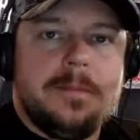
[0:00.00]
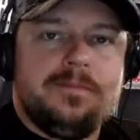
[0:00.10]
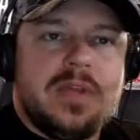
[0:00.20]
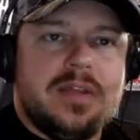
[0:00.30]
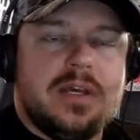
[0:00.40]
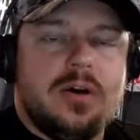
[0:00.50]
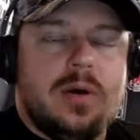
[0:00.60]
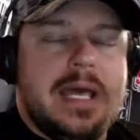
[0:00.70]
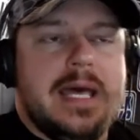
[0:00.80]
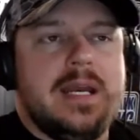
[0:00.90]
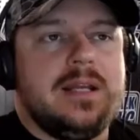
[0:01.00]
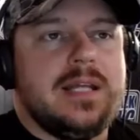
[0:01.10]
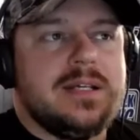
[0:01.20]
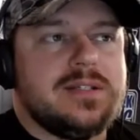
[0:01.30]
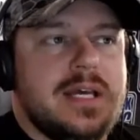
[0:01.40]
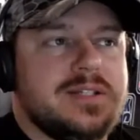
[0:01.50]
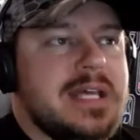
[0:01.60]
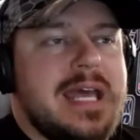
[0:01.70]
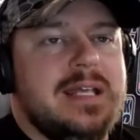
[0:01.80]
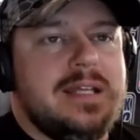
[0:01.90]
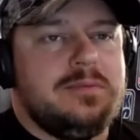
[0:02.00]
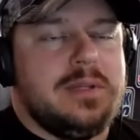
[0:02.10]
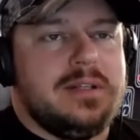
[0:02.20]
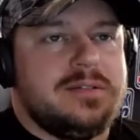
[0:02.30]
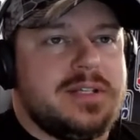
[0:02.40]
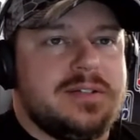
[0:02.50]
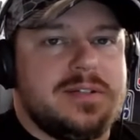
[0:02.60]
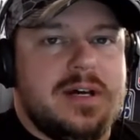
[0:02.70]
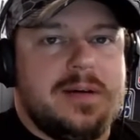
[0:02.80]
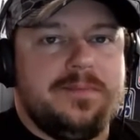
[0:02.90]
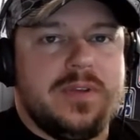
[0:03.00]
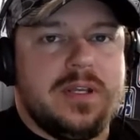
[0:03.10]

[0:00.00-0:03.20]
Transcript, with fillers: and they go ahead and they say, "Say it, it's it's um,